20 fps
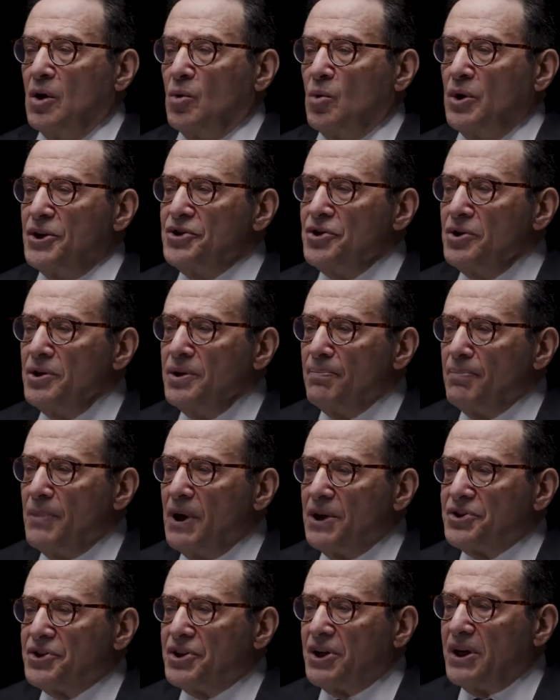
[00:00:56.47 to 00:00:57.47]
We shouldn't
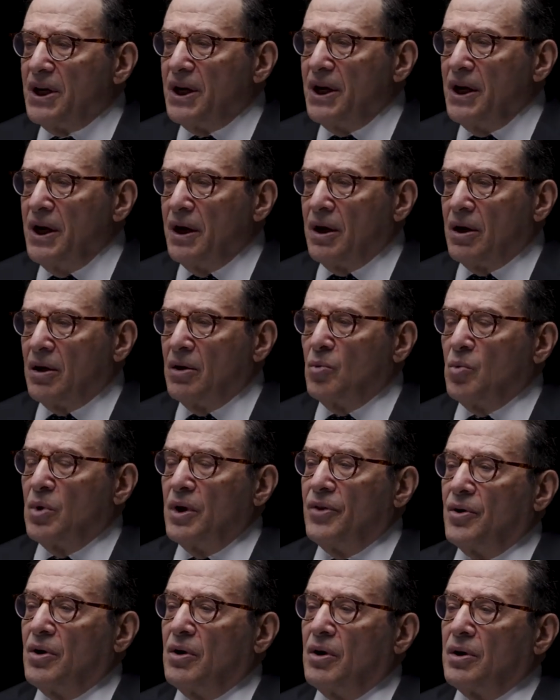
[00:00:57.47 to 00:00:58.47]
much care
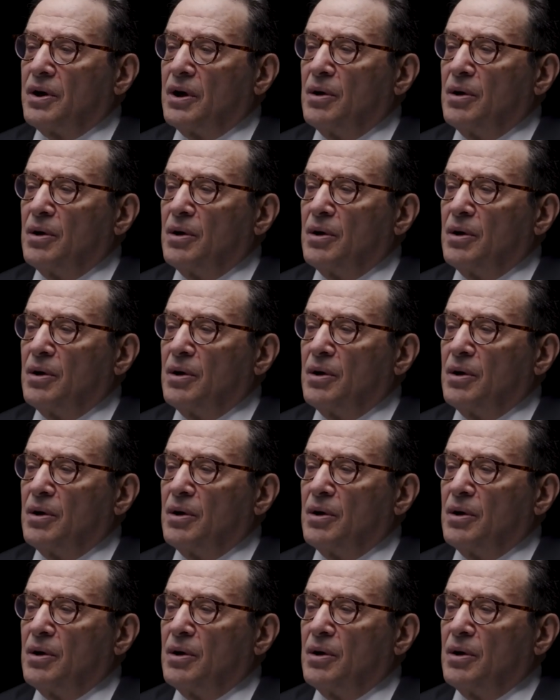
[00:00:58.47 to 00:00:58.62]
whether our